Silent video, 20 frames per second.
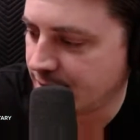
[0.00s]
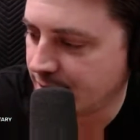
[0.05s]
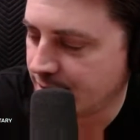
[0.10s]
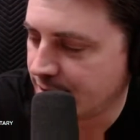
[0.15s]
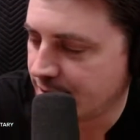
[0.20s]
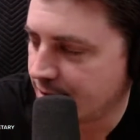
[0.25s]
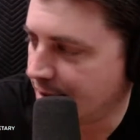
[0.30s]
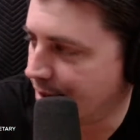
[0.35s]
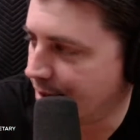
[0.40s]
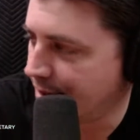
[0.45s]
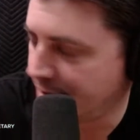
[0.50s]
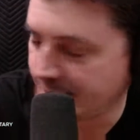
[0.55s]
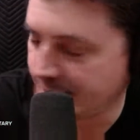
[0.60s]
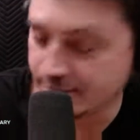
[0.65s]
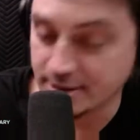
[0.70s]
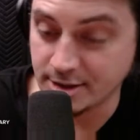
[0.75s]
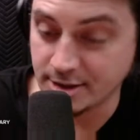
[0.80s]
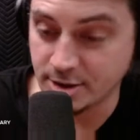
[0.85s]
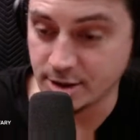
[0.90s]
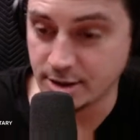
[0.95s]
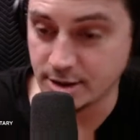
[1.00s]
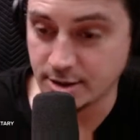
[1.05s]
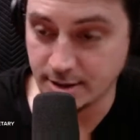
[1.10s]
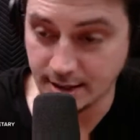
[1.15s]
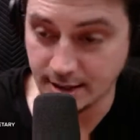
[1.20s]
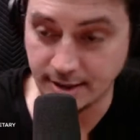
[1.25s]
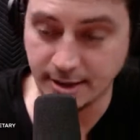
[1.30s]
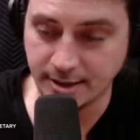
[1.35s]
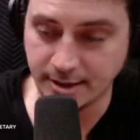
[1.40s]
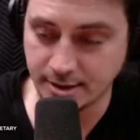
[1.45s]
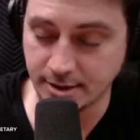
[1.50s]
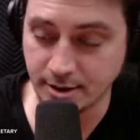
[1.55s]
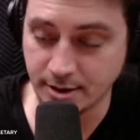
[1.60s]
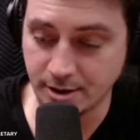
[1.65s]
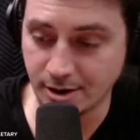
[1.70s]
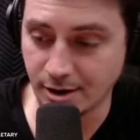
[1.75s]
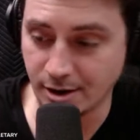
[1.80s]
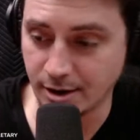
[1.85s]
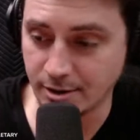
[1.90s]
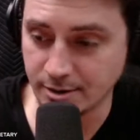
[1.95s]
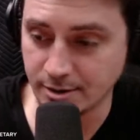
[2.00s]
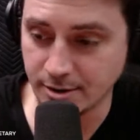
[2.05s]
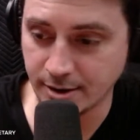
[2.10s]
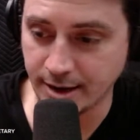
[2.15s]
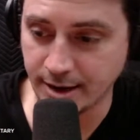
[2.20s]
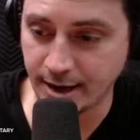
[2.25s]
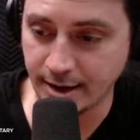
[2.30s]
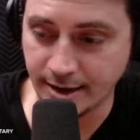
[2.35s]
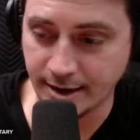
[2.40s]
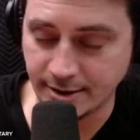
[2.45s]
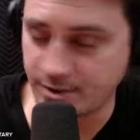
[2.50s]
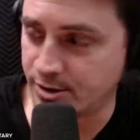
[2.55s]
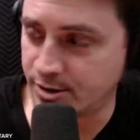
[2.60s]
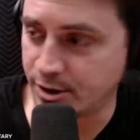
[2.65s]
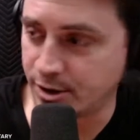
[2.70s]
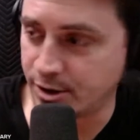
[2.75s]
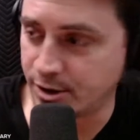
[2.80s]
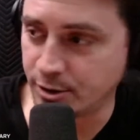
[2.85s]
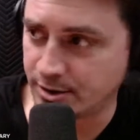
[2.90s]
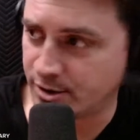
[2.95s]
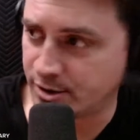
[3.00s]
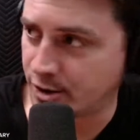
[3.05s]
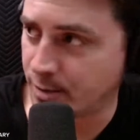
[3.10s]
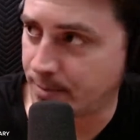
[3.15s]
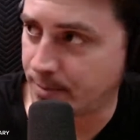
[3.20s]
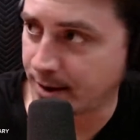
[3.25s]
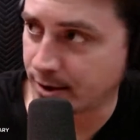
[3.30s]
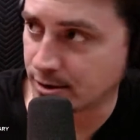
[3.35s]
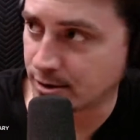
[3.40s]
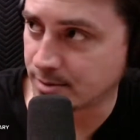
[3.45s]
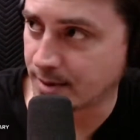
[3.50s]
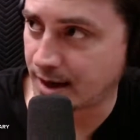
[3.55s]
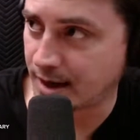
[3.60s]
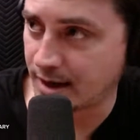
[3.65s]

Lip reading: extensions, at least in the cars. Okay, it's two pedals, man.